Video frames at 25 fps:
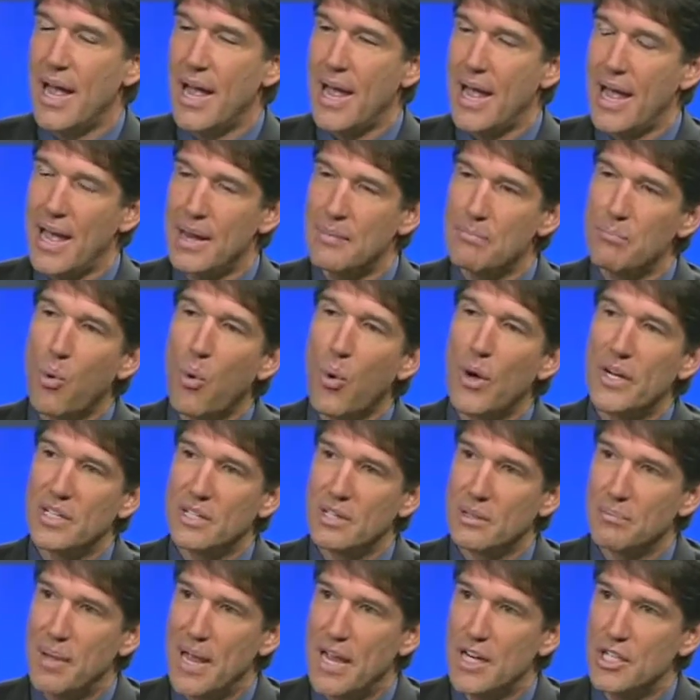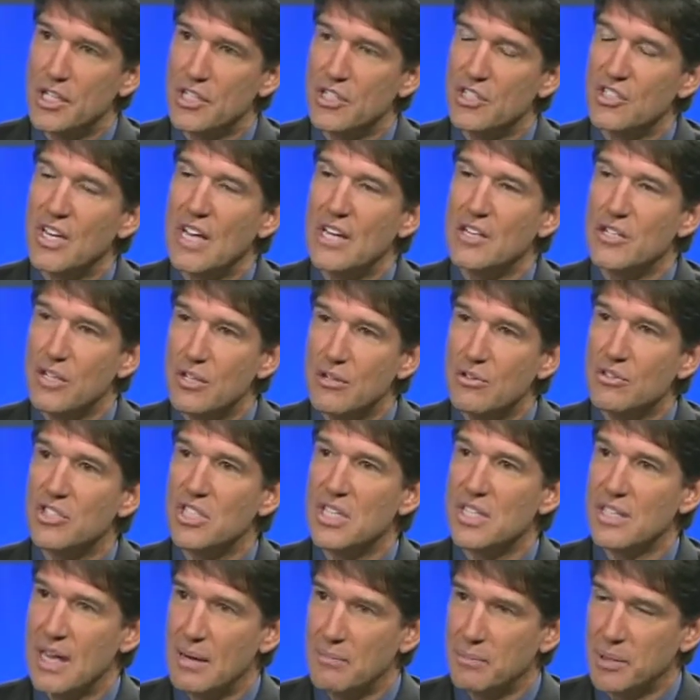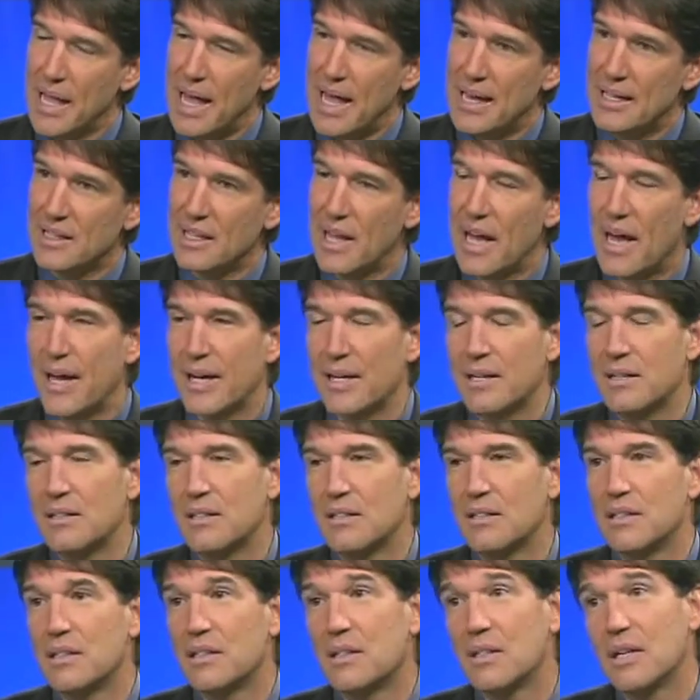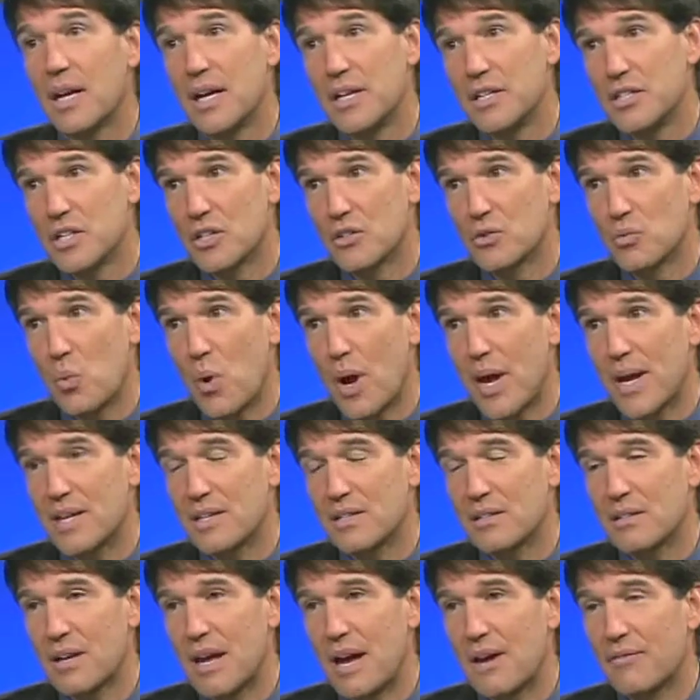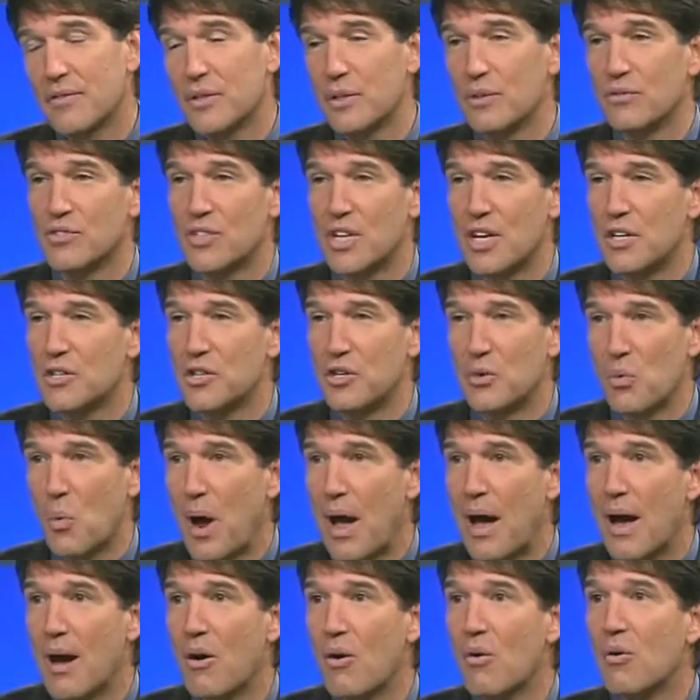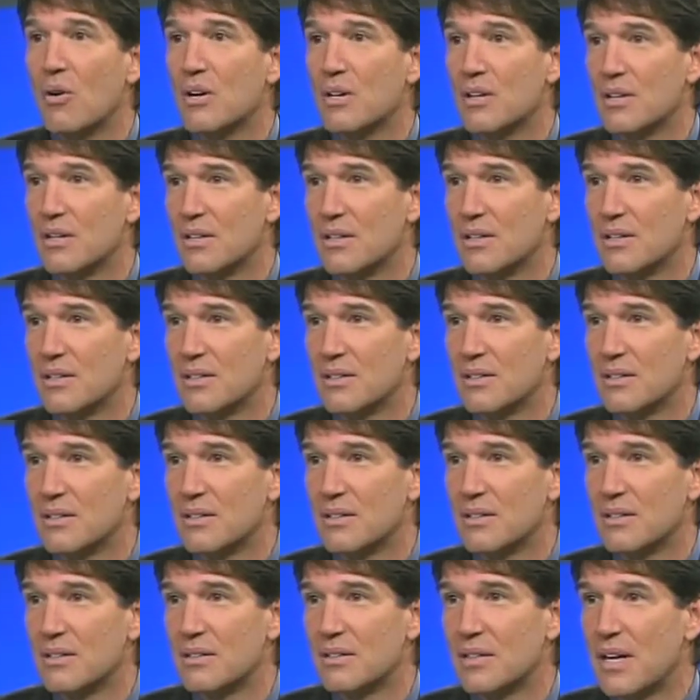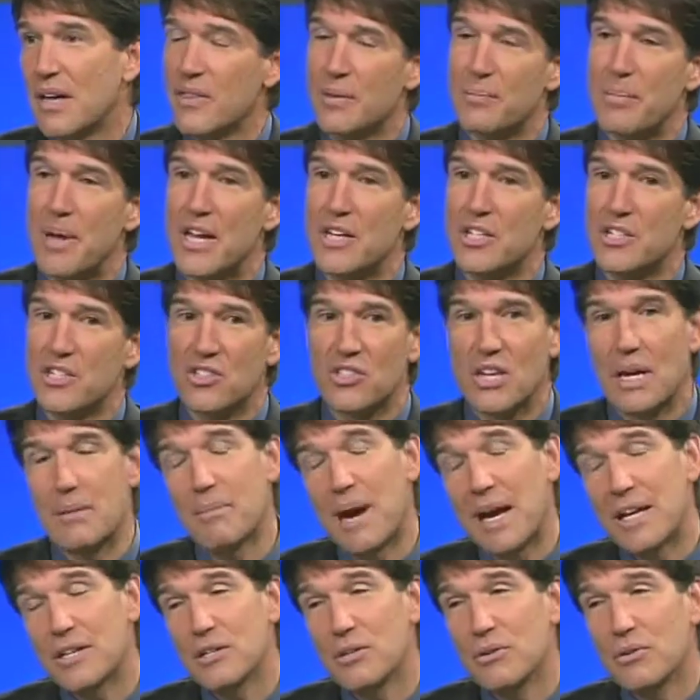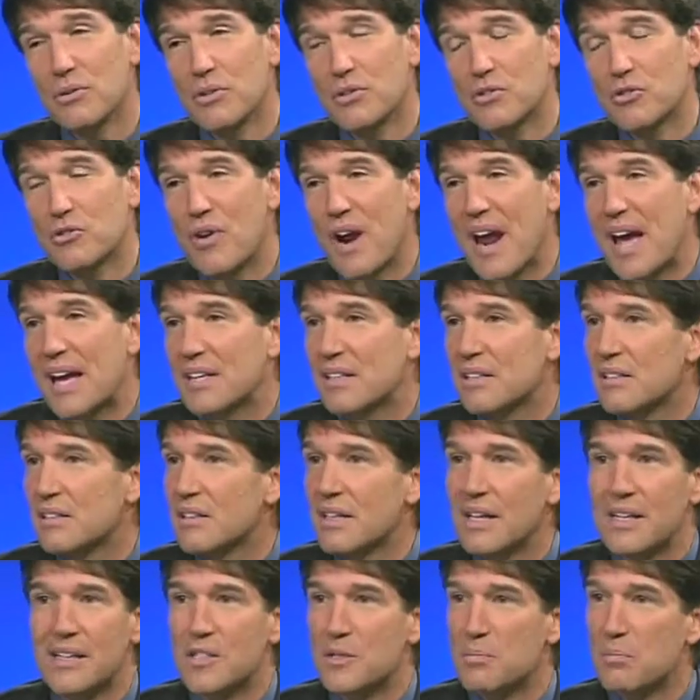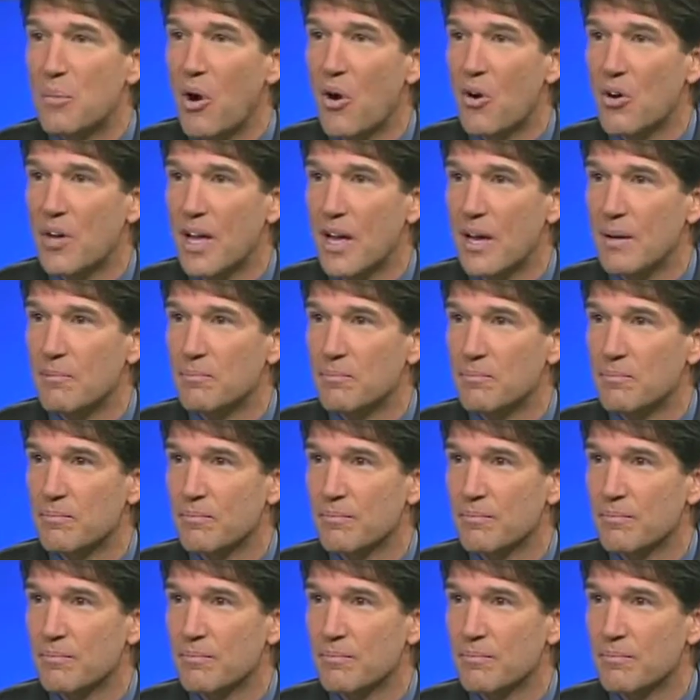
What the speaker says: and point to the patient and say, do you see that black line? And just wait after you've said your wow. And the patient say, my tooth is cracked, then it's ball game.